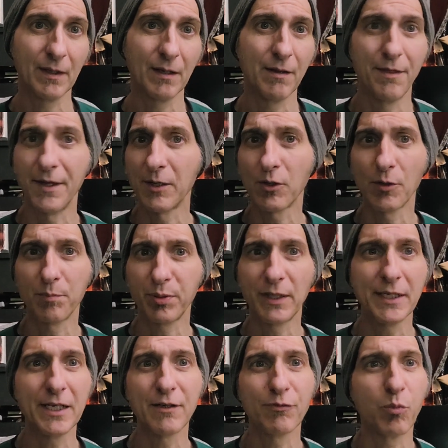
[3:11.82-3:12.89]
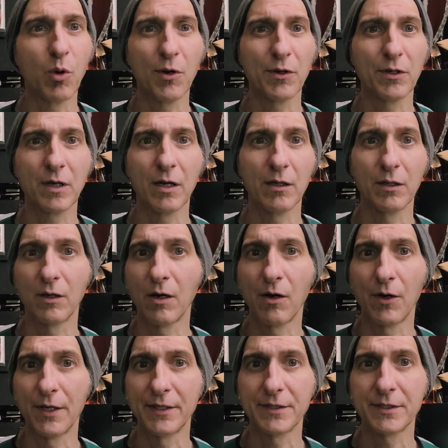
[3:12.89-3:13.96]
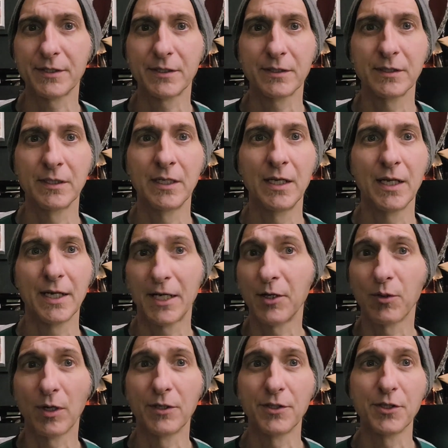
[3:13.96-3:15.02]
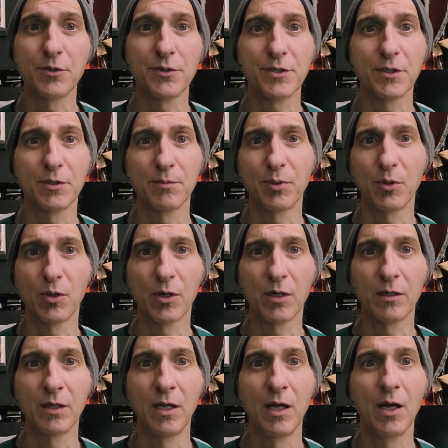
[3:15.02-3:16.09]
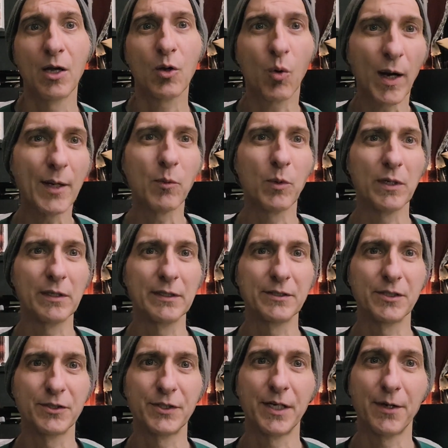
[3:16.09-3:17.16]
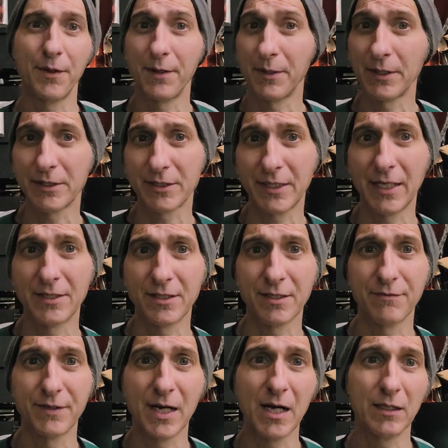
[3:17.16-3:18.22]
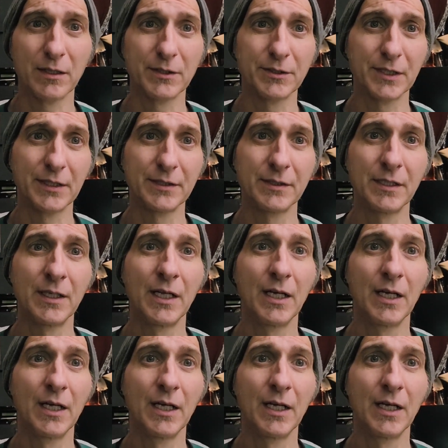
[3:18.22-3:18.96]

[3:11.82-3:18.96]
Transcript: There are plenty of watercolor artists here on YouTube who are quite willing to share their extensive knowledge and